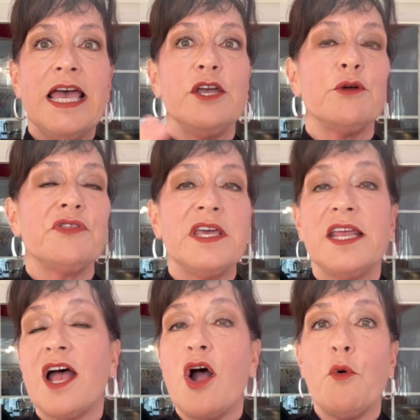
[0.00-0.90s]
You're
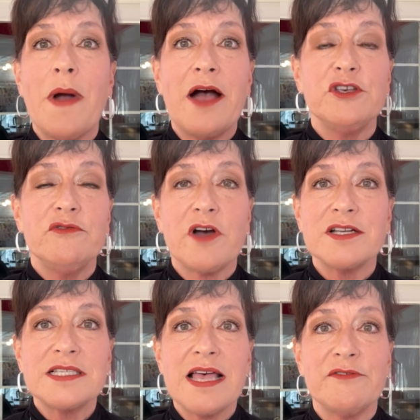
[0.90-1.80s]
thinking, oh wow, you've got
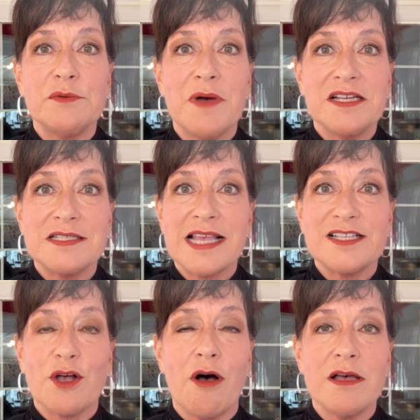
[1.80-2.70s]
7 months. That's
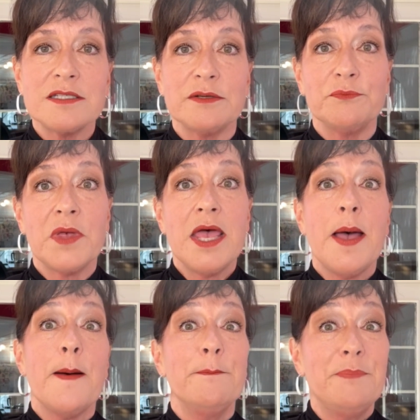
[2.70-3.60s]
awesome.
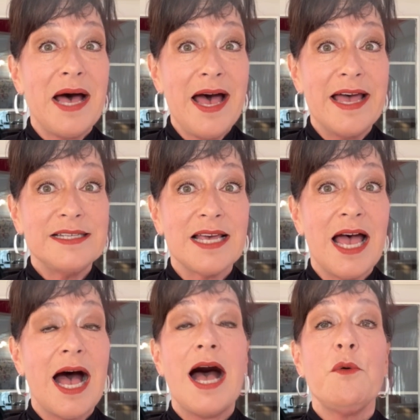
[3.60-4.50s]
But
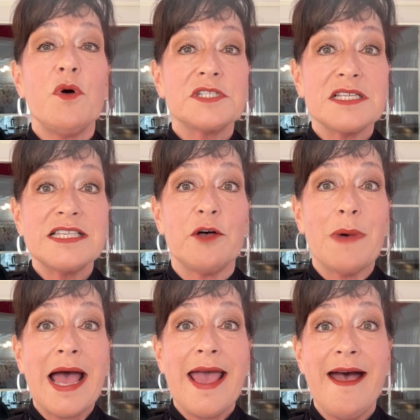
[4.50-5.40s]
I want to sell my
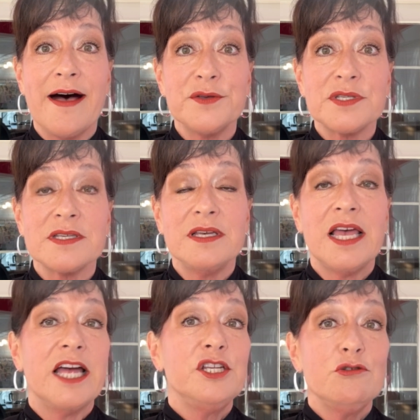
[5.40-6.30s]
house
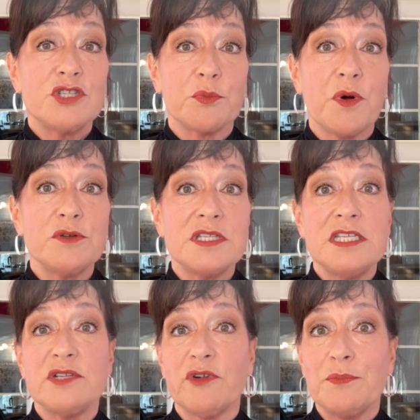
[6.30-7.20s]
and use the proceeds
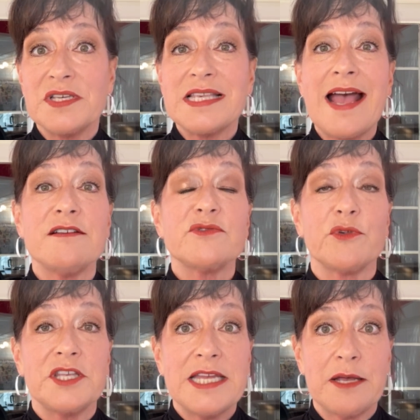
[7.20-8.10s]
from this house for
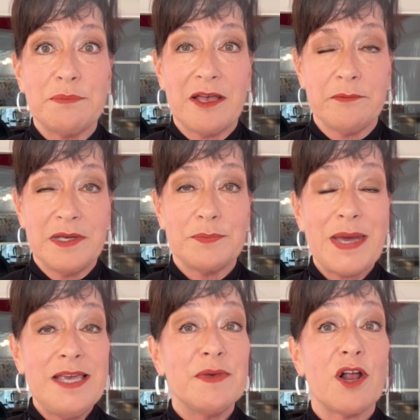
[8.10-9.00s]
the down
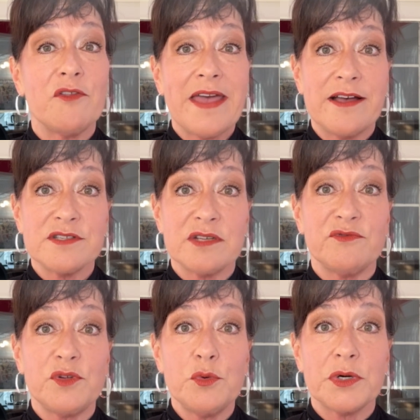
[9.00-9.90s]
payment on the house in
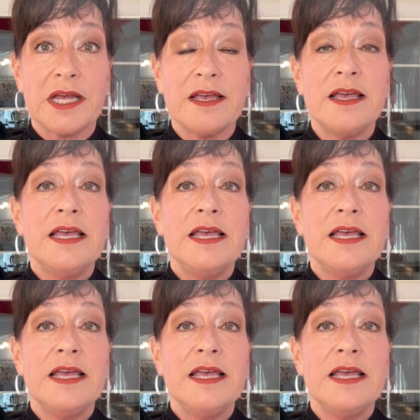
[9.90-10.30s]
Florida.